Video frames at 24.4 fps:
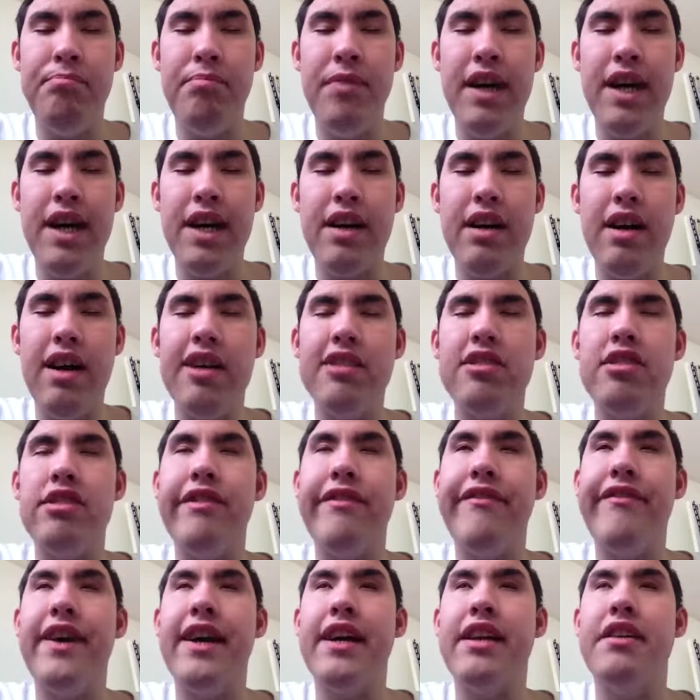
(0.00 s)
uh,
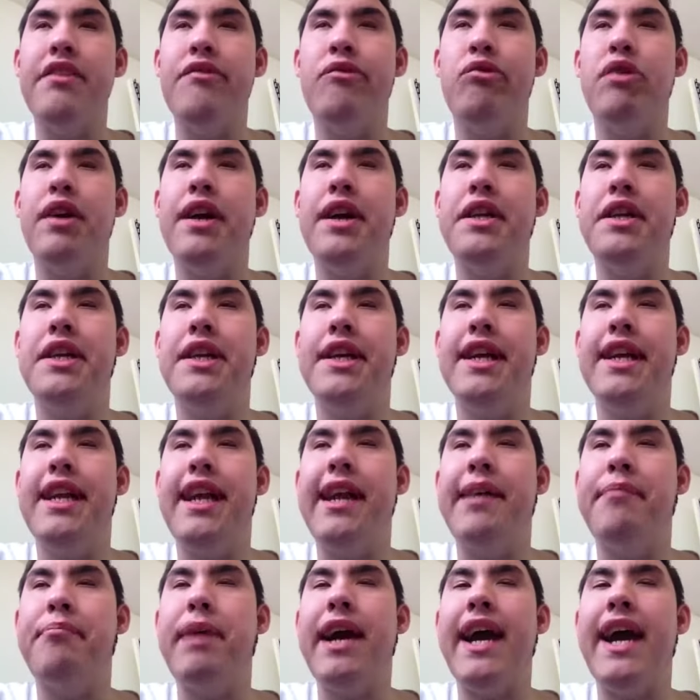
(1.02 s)
cost-effective way to get
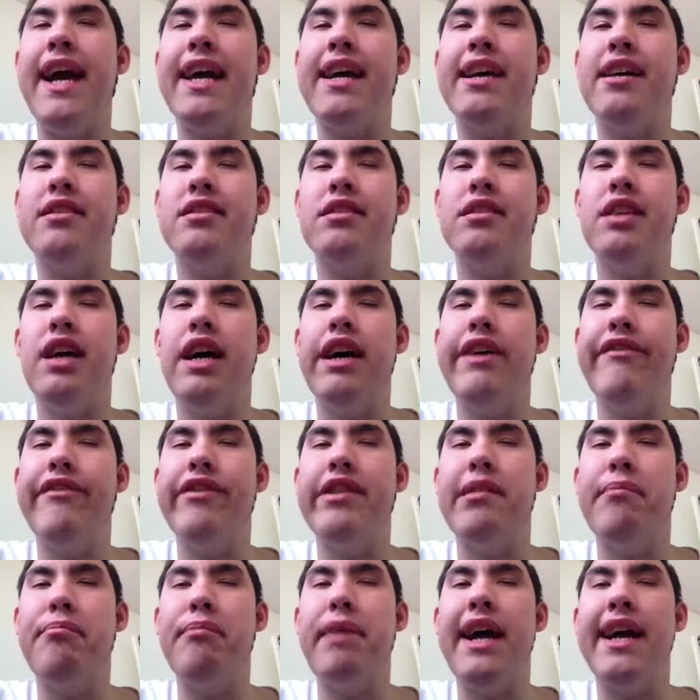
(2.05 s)
a Mac aside
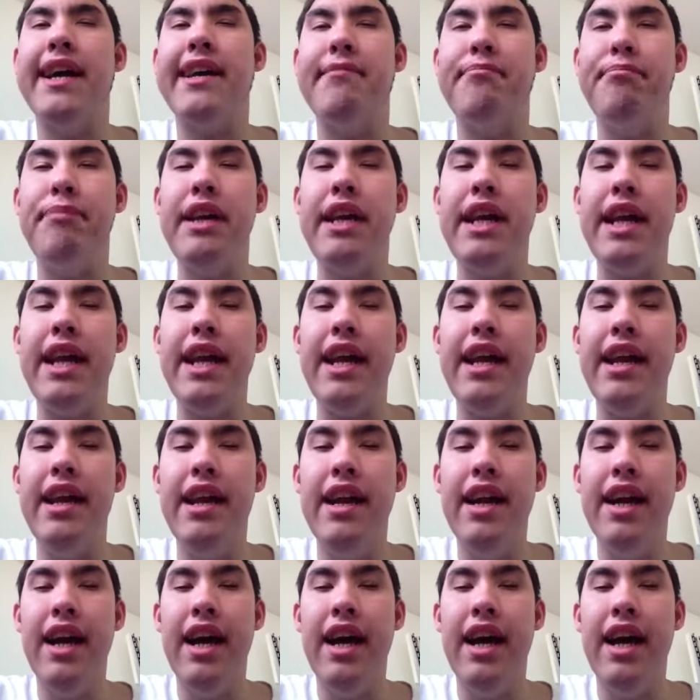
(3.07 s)
from the Mac Mini.